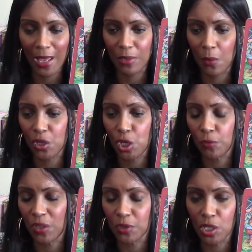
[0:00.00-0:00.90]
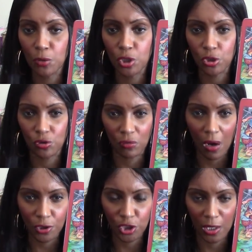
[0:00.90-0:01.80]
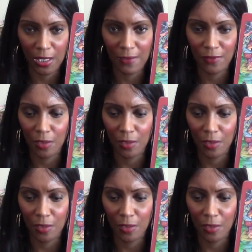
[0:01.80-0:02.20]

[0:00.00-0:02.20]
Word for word: Maybe there, were no, there was no structure here